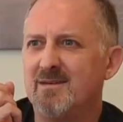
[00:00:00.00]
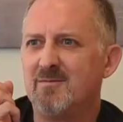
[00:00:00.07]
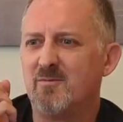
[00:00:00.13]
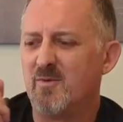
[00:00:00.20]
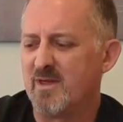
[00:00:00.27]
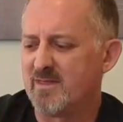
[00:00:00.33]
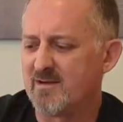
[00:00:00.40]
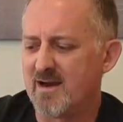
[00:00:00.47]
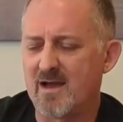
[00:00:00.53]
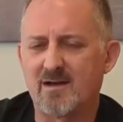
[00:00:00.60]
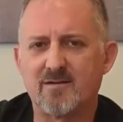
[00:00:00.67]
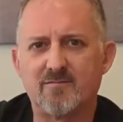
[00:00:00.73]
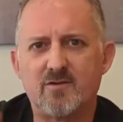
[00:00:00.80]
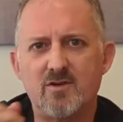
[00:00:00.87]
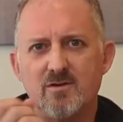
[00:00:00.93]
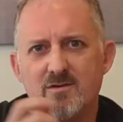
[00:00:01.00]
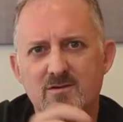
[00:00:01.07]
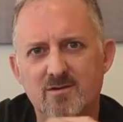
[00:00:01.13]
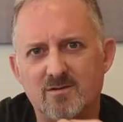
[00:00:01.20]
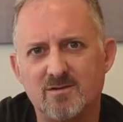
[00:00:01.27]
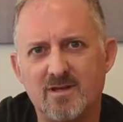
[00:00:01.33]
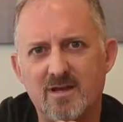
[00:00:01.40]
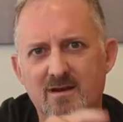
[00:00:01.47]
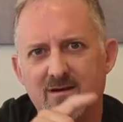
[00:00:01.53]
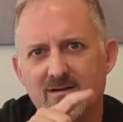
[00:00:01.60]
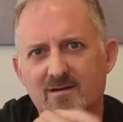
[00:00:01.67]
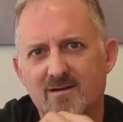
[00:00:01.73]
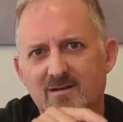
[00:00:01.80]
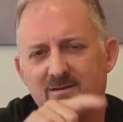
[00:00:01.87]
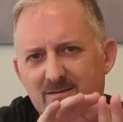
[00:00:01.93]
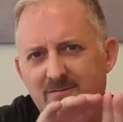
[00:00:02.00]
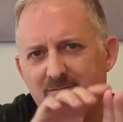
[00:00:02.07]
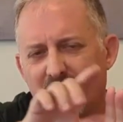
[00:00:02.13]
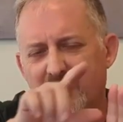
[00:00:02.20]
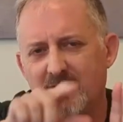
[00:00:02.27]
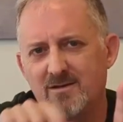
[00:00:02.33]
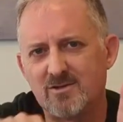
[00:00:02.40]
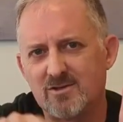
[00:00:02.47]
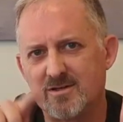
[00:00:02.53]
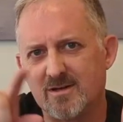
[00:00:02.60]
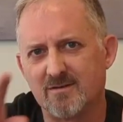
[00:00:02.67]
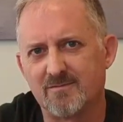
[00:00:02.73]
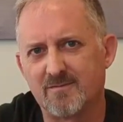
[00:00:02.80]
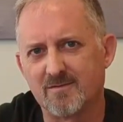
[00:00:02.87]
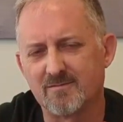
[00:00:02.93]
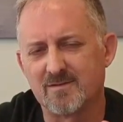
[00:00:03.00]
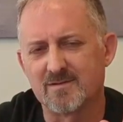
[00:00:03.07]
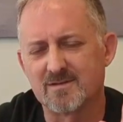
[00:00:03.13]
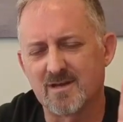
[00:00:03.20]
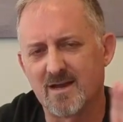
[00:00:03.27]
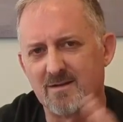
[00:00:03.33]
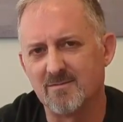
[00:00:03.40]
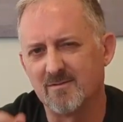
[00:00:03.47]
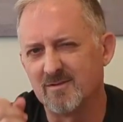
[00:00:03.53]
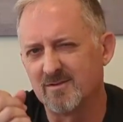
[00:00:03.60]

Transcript: When they're out of tune, you'll hear the phase shift of the sine wave.